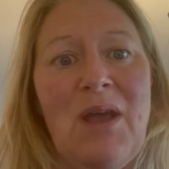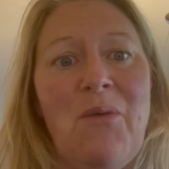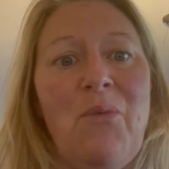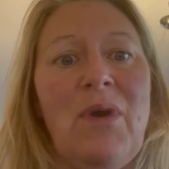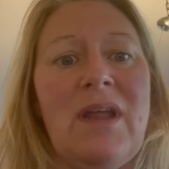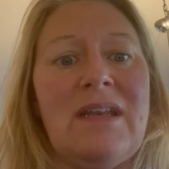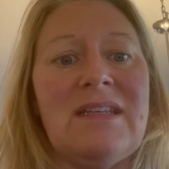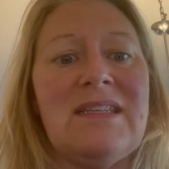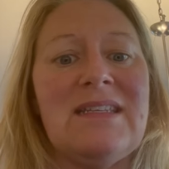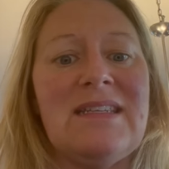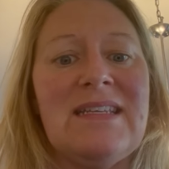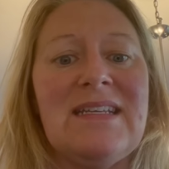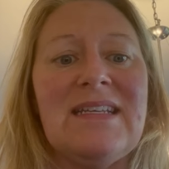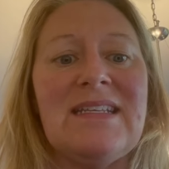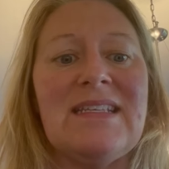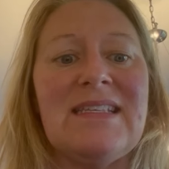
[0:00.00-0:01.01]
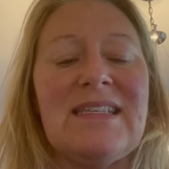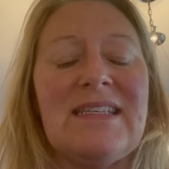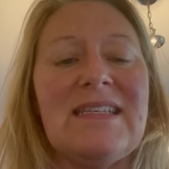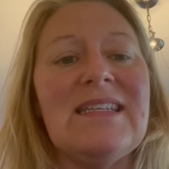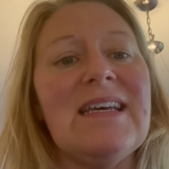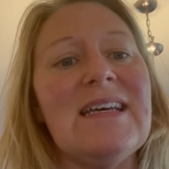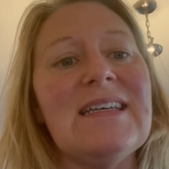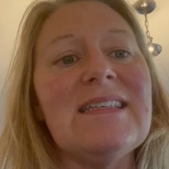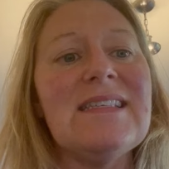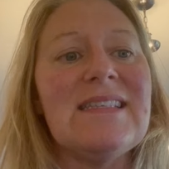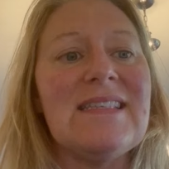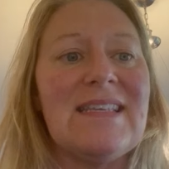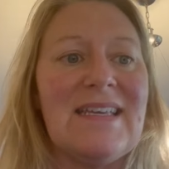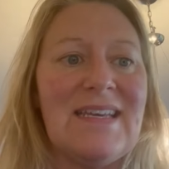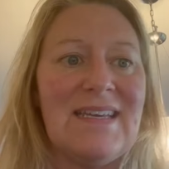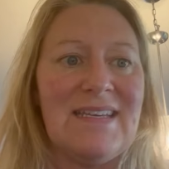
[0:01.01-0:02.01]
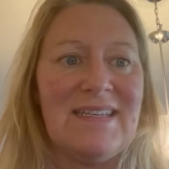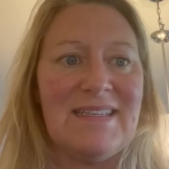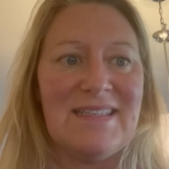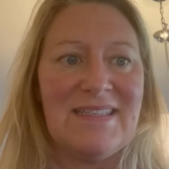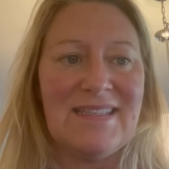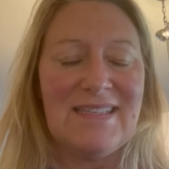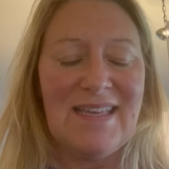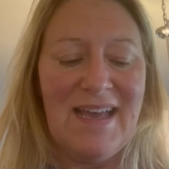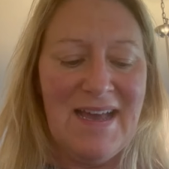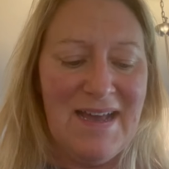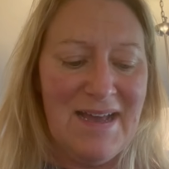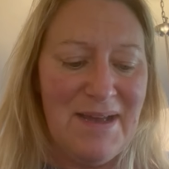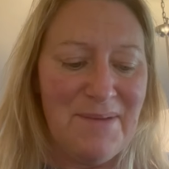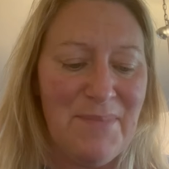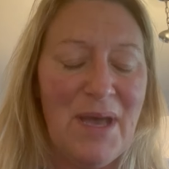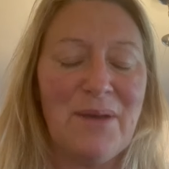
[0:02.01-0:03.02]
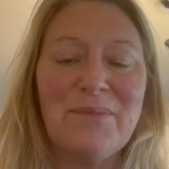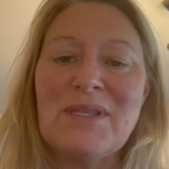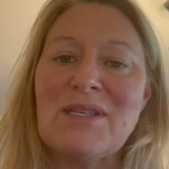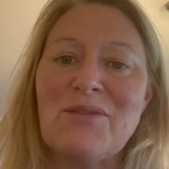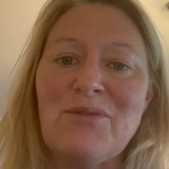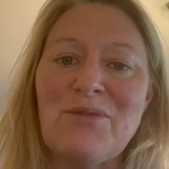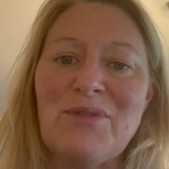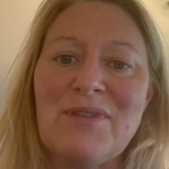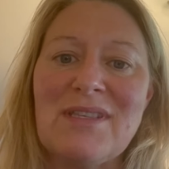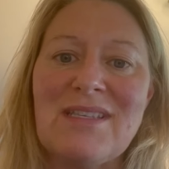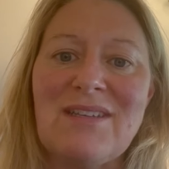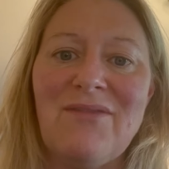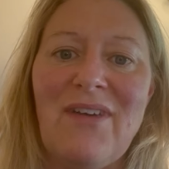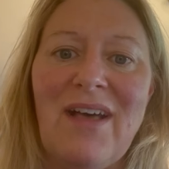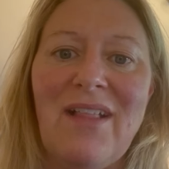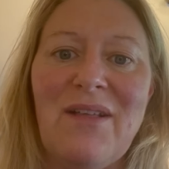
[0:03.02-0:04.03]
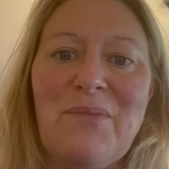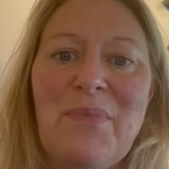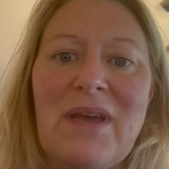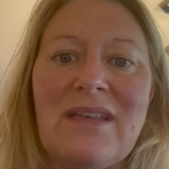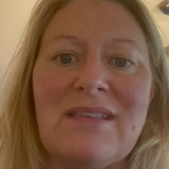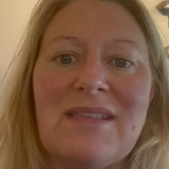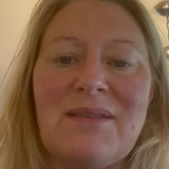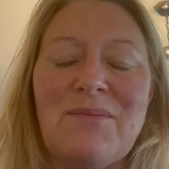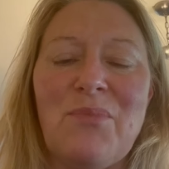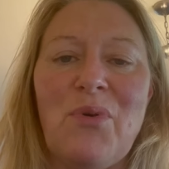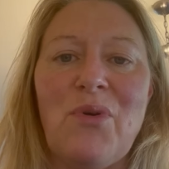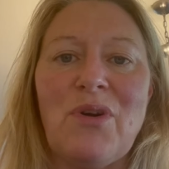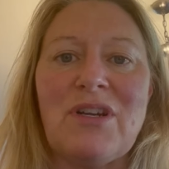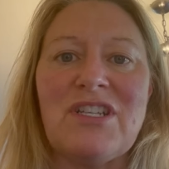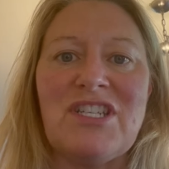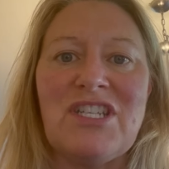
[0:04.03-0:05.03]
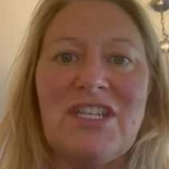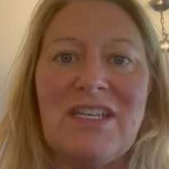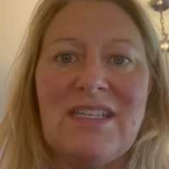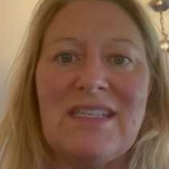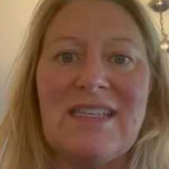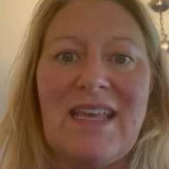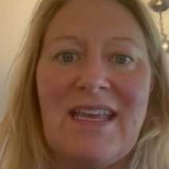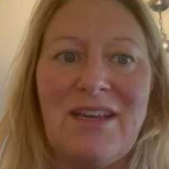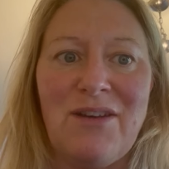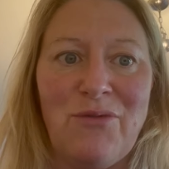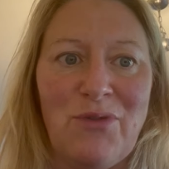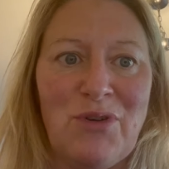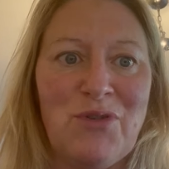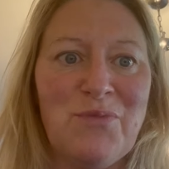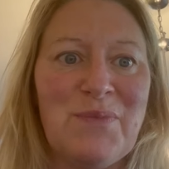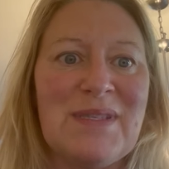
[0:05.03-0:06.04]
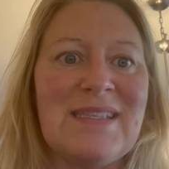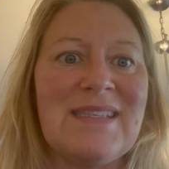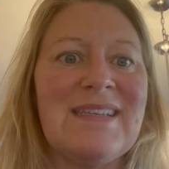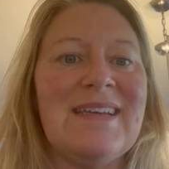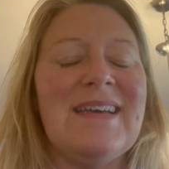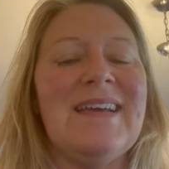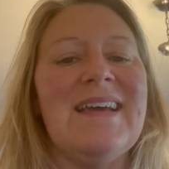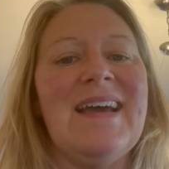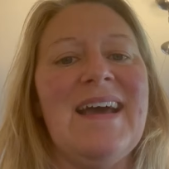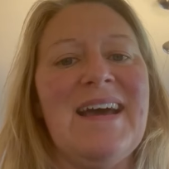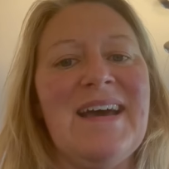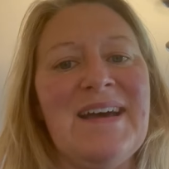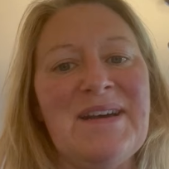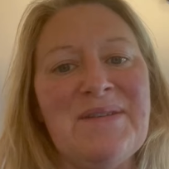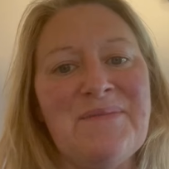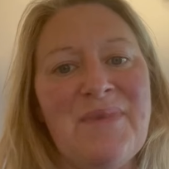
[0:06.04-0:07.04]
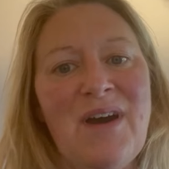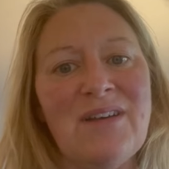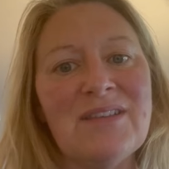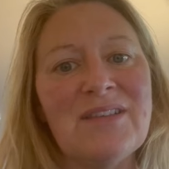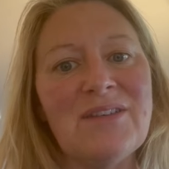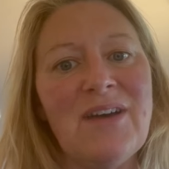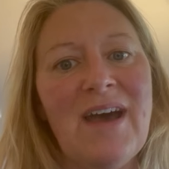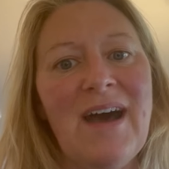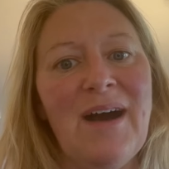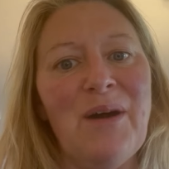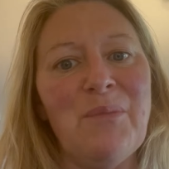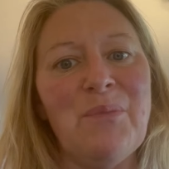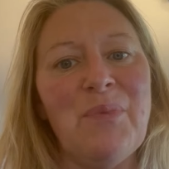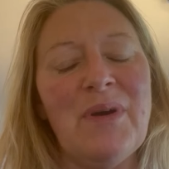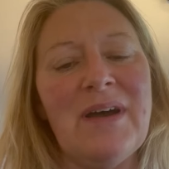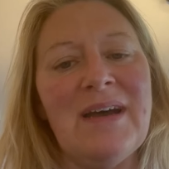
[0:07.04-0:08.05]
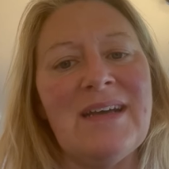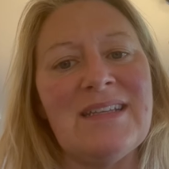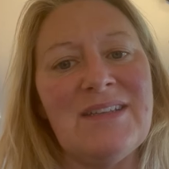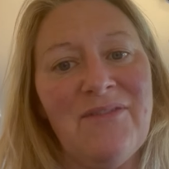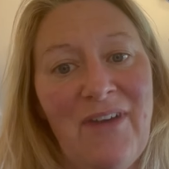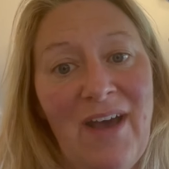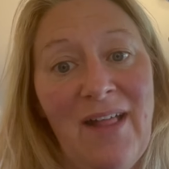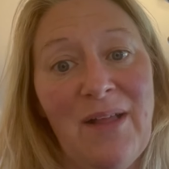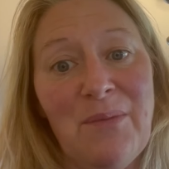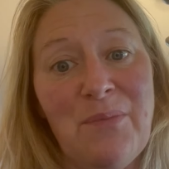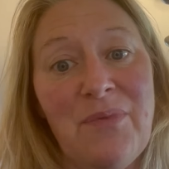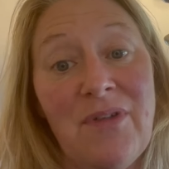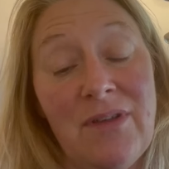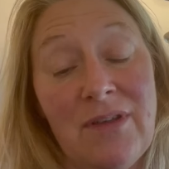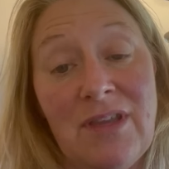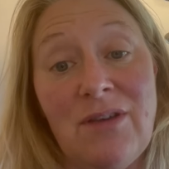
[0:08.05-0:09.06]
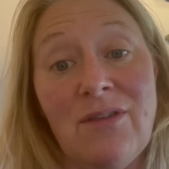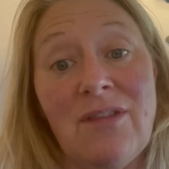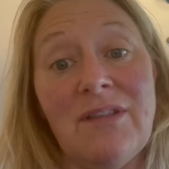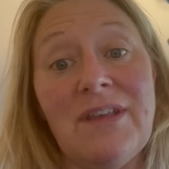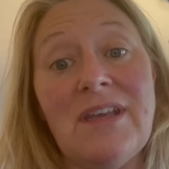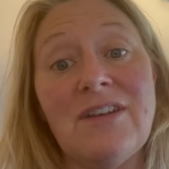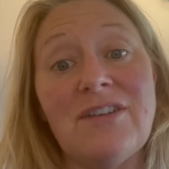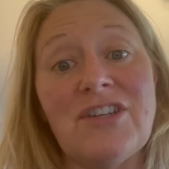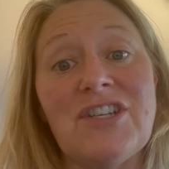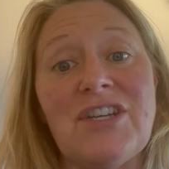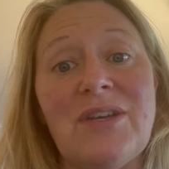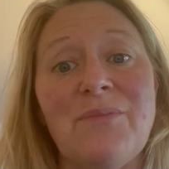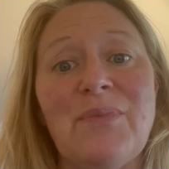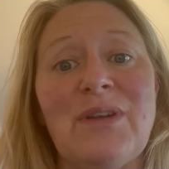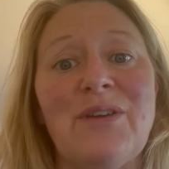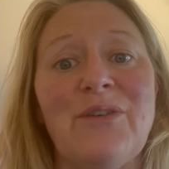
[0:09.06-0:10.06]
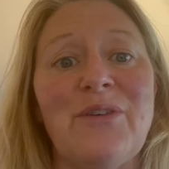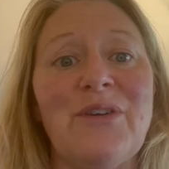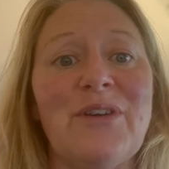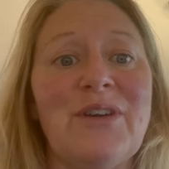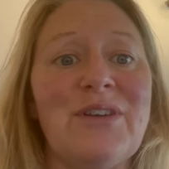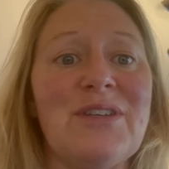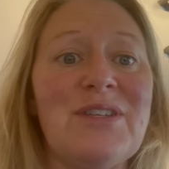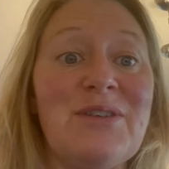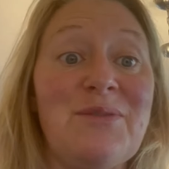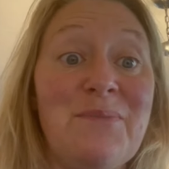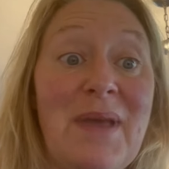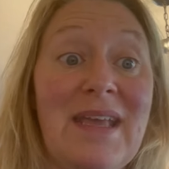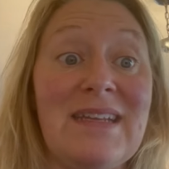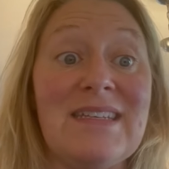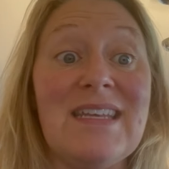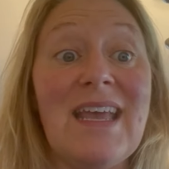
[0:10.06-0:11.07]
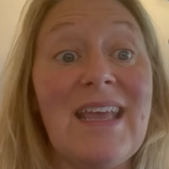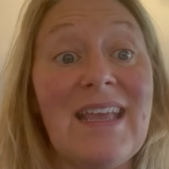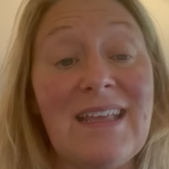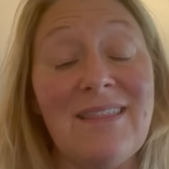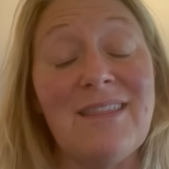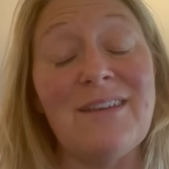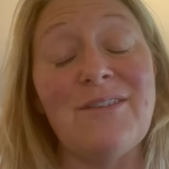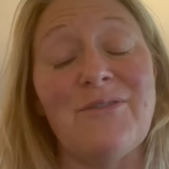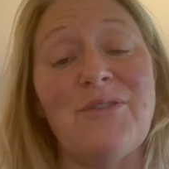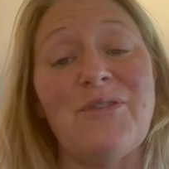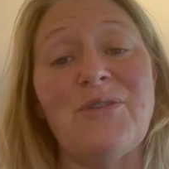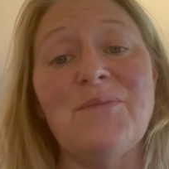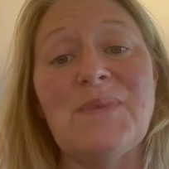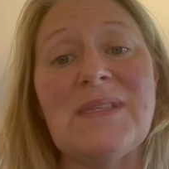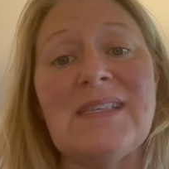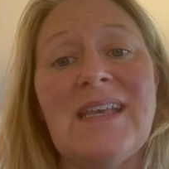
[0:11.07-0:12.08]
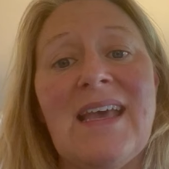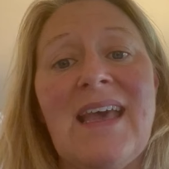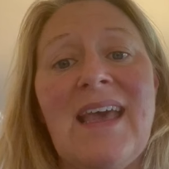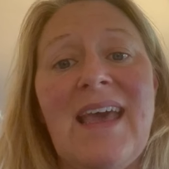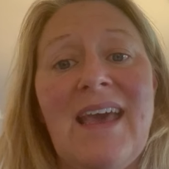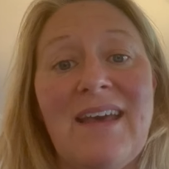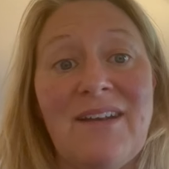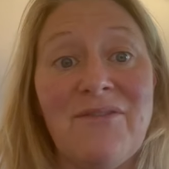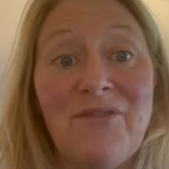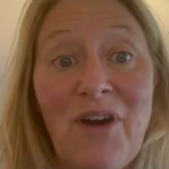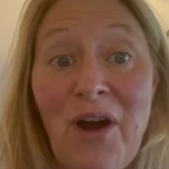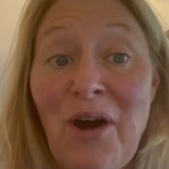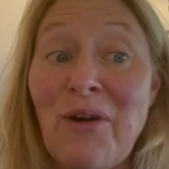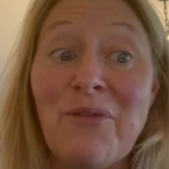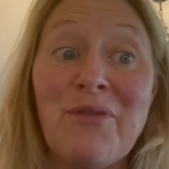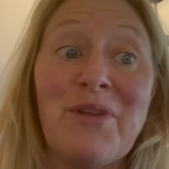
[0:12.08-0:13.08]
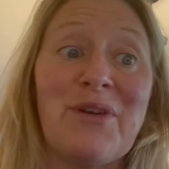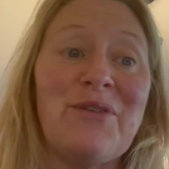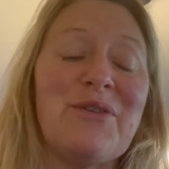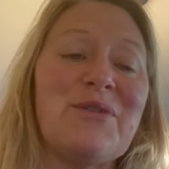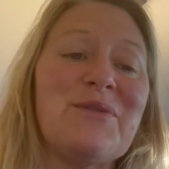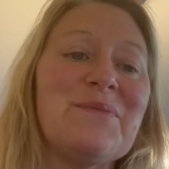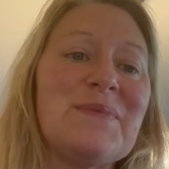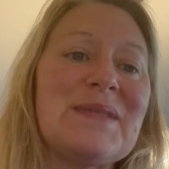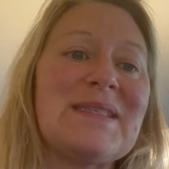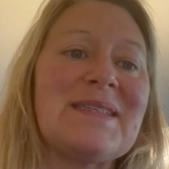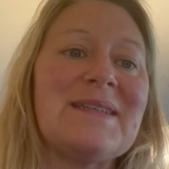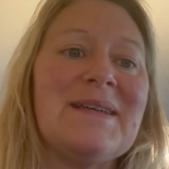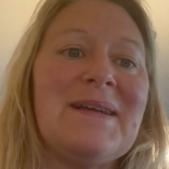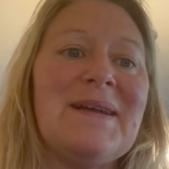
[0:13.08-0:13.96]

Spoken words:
What TDC does is help schools develop and support GSA groups. Also help develop the youth leadership in order to maintain the groups and evolve the groups.